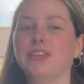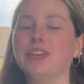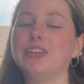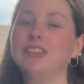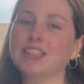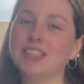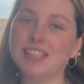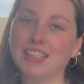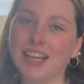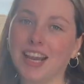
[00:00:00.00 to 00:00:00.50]
this
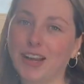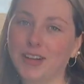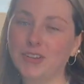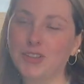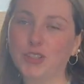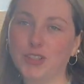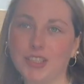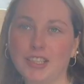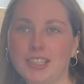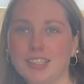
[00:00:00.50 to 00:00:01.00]
is the
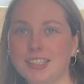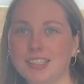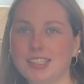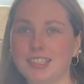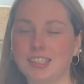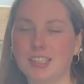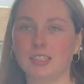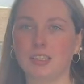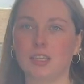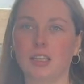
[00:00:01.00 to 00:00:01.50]
entrance
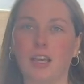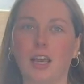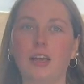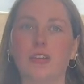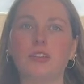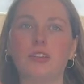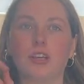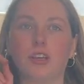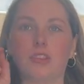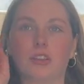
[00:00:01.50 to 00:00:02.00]

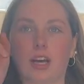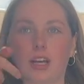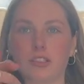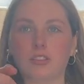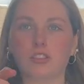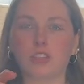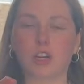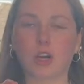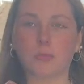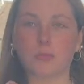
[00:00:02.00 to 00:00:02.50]
and
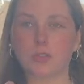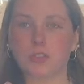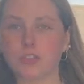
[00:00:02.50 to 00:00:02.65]
that's Thomas